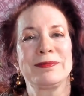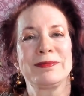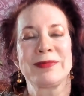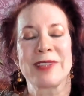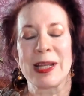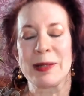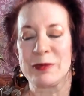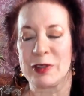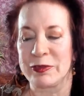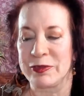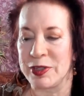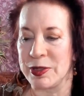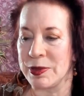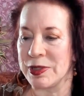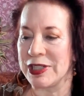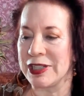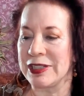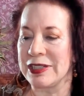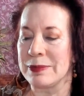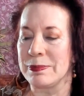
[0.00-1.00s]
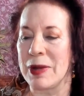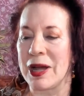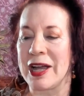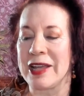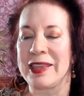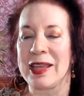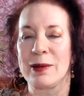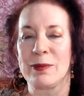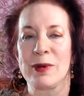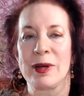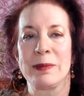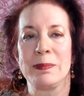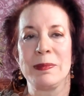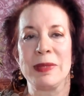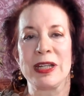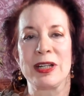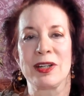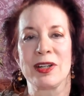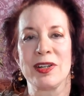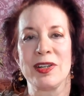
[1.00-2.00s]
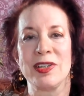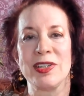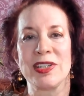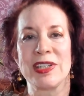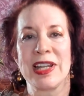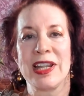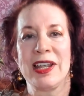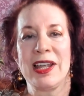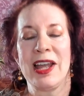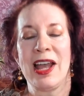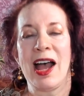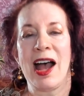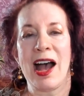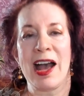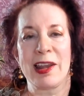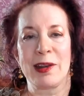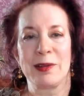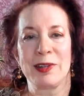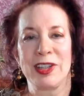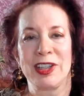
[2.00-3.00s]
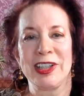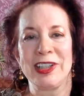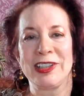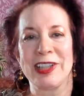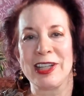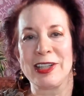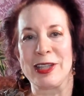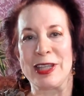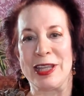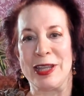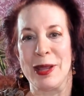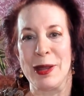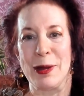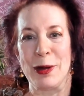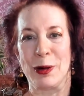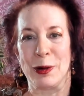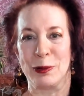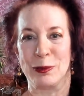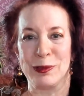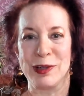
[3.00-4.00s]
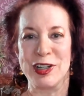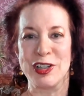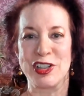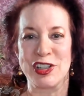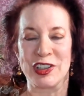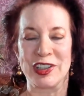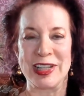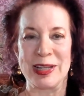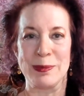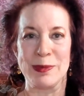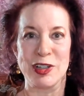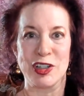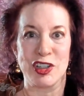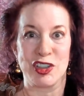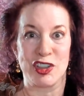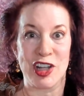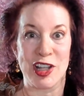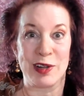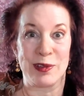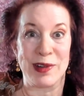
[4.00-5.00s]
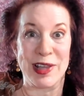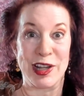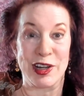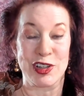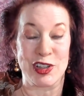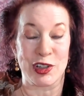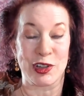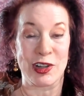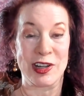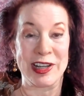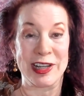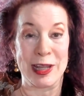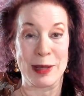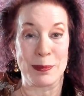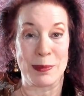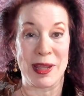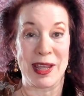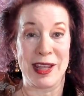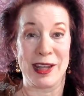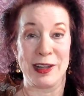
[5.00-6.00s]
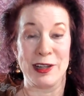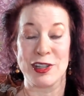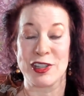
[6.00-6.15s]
I'm refusing to buy that one because I don't think that the original image generators are going to get paid.